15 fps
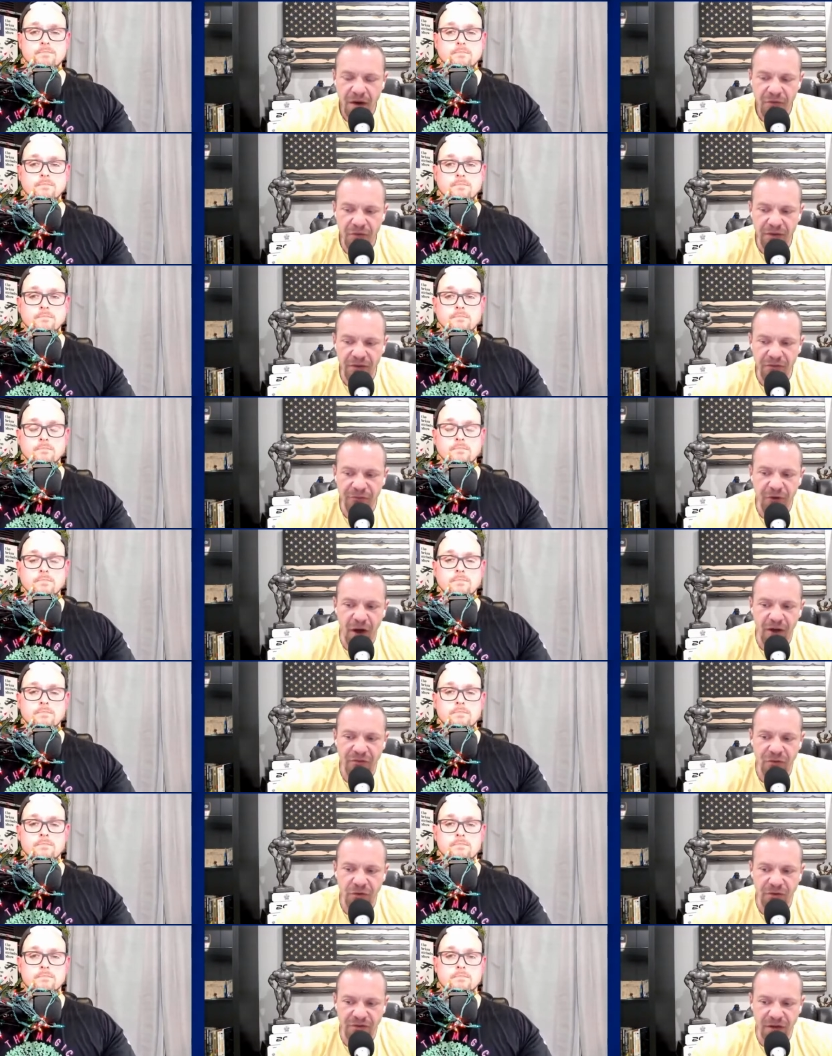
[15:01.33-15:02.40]
Speaker 1: for these
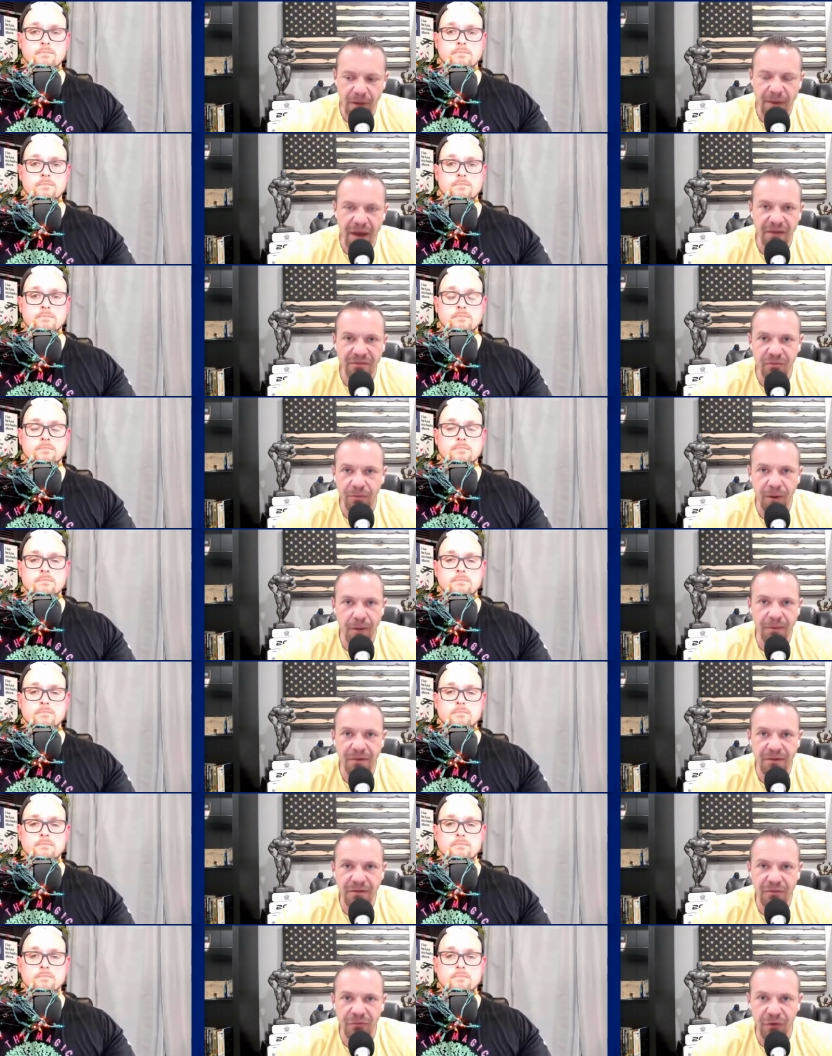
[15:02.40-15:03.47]
fossil dumbass
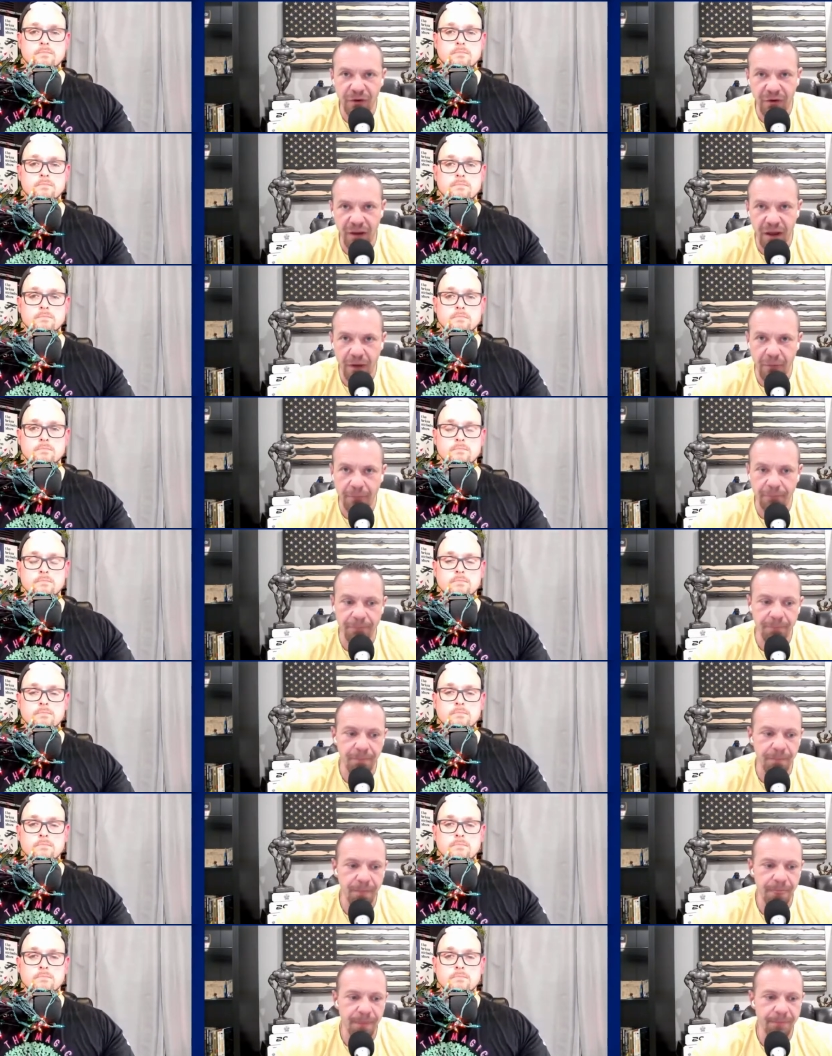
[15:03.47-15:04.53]
Republicans to figure it out.
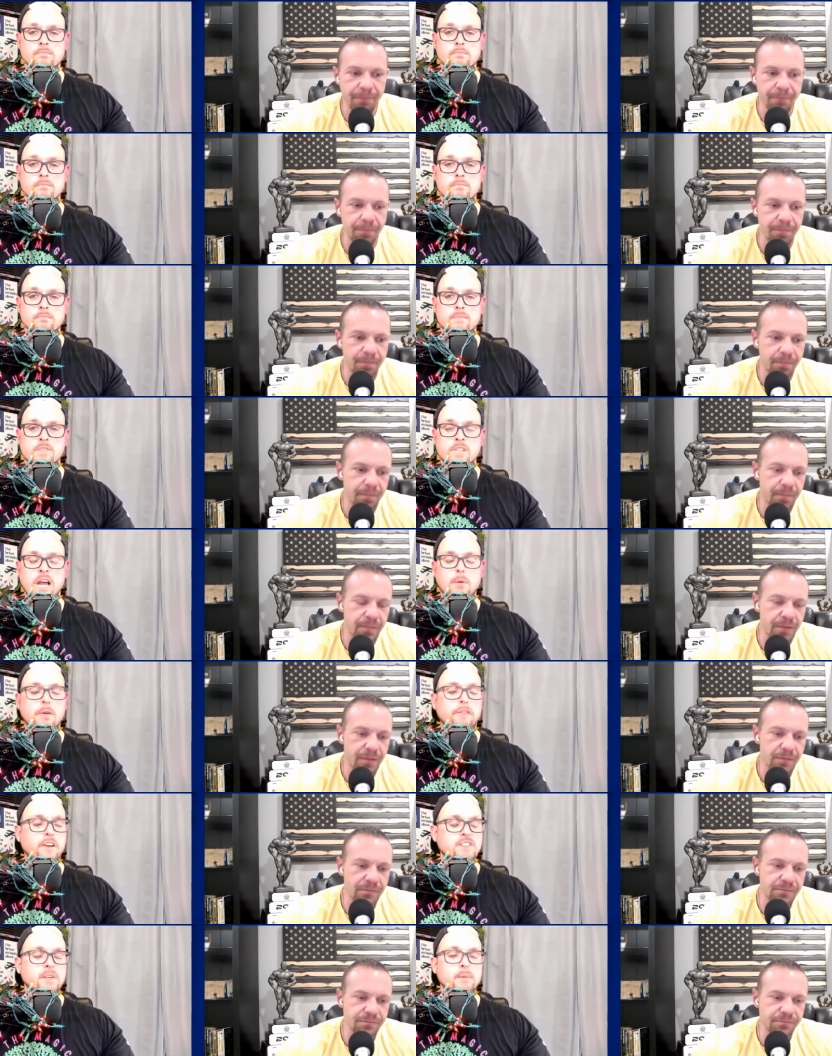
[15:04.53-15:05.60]
Speaker 2: So, how do we
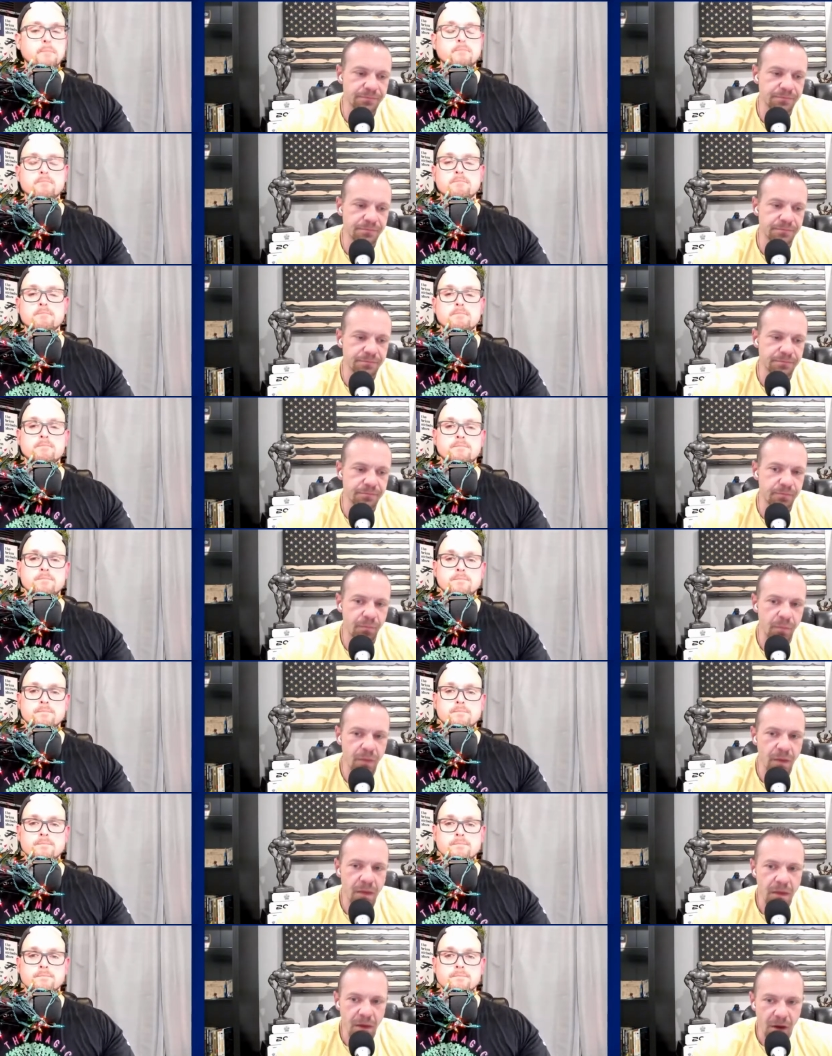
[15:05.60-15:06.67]
fix it?
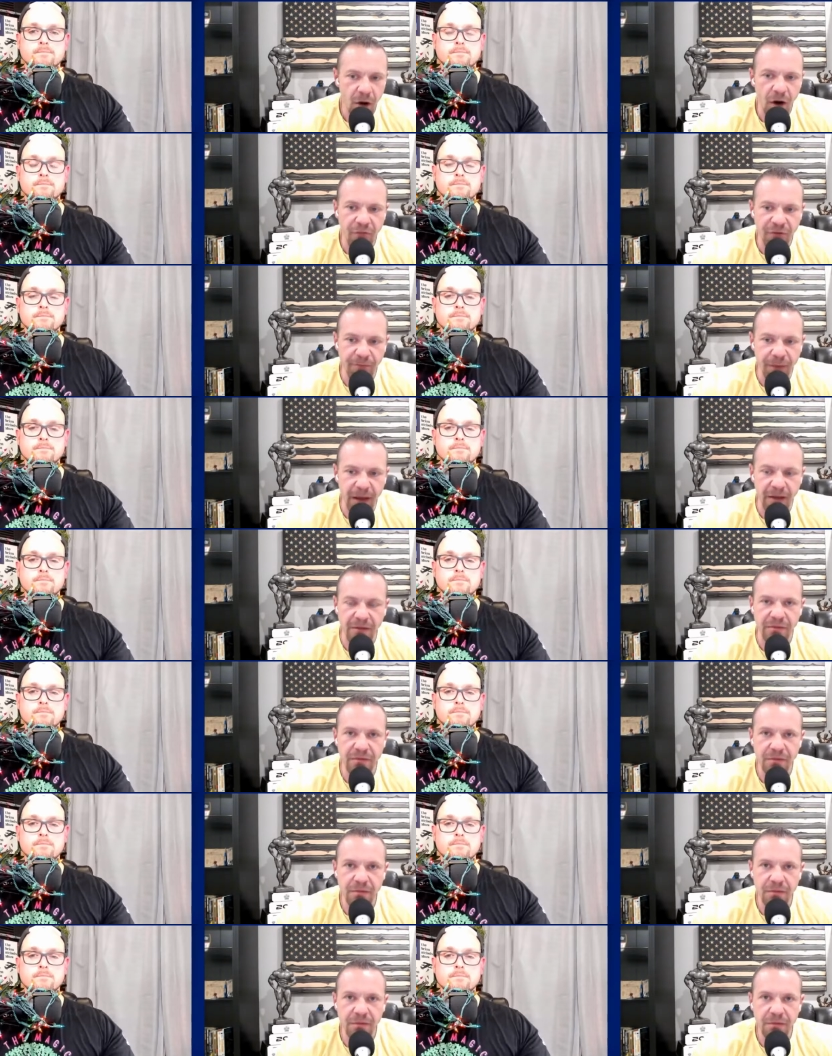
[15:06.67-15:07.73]
Speaker 1: Harvest
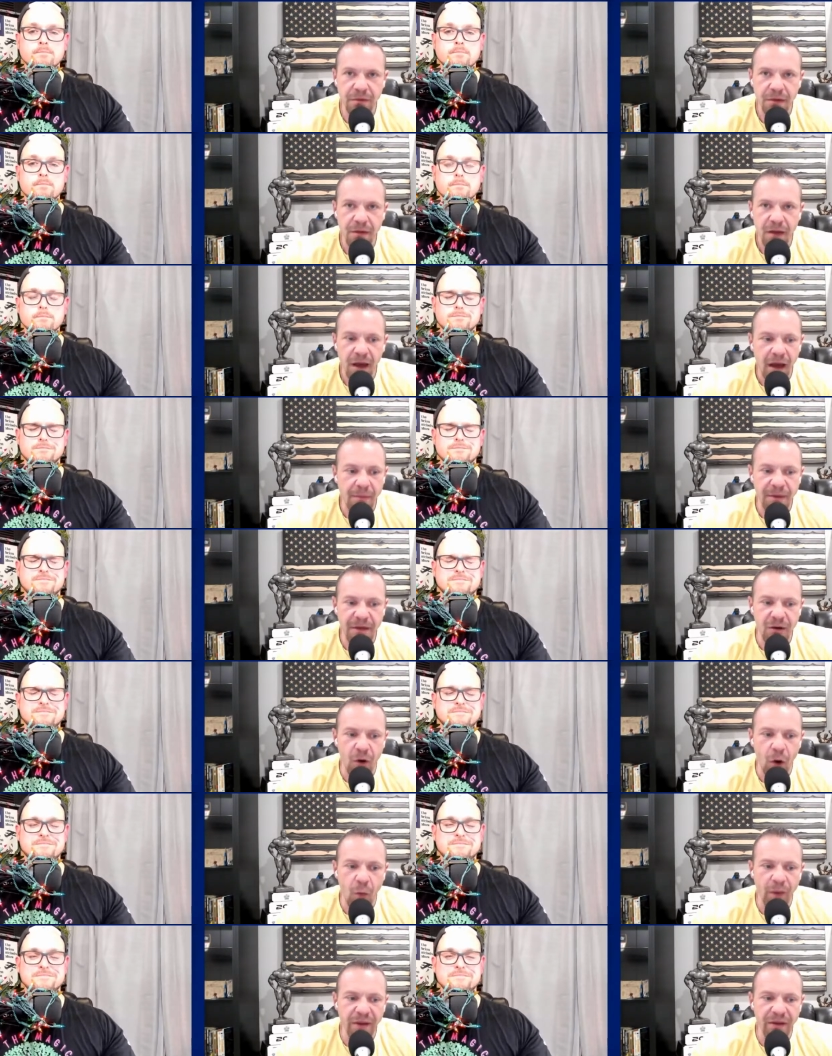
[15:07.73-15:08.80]
ballots. I mean,
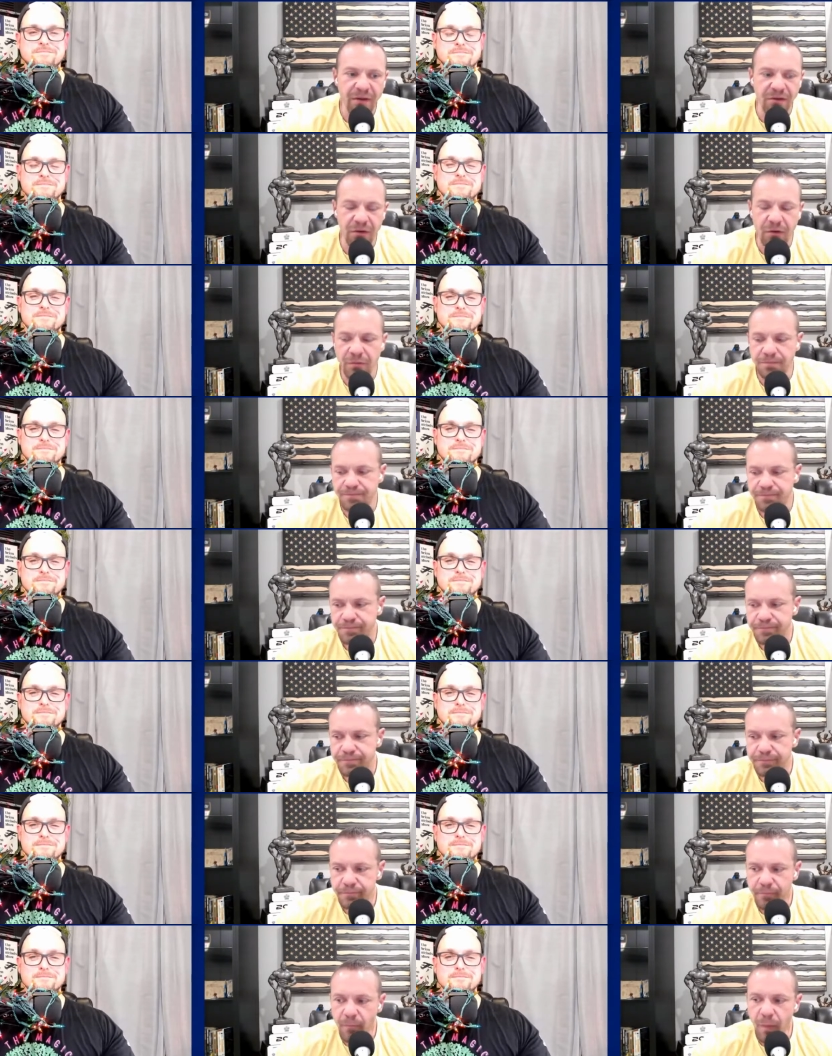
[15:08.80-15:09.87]
all we could do
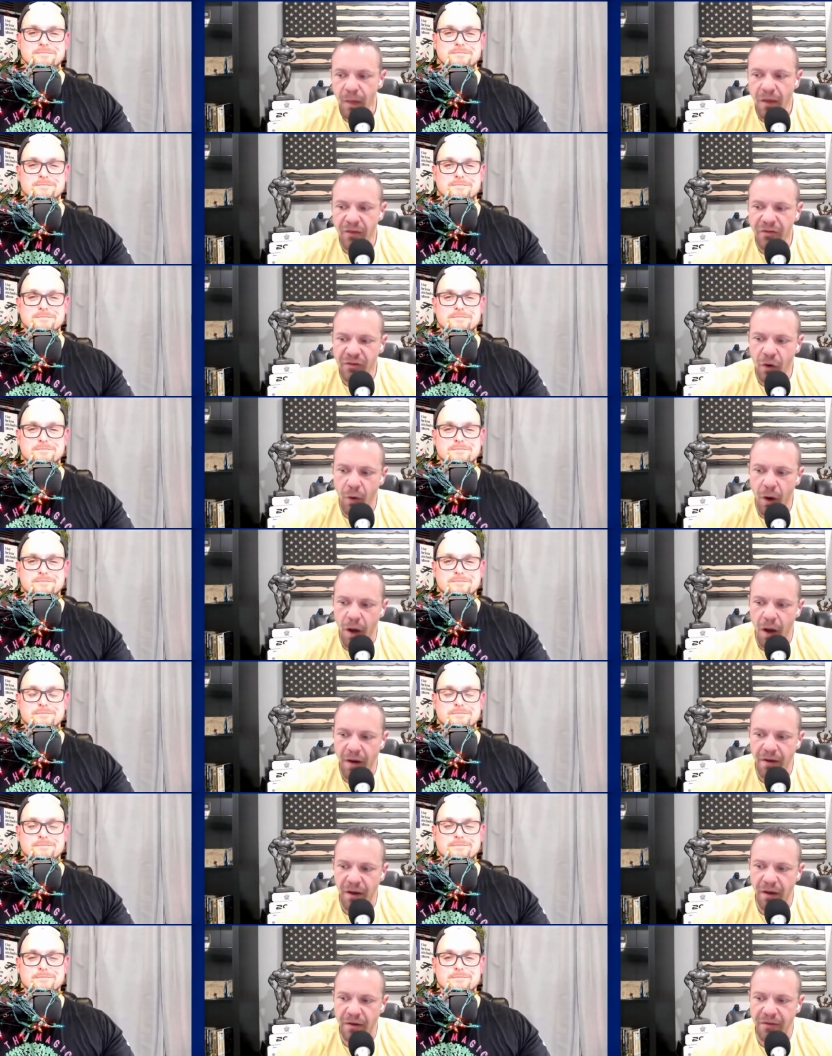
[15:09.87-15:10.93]
so on on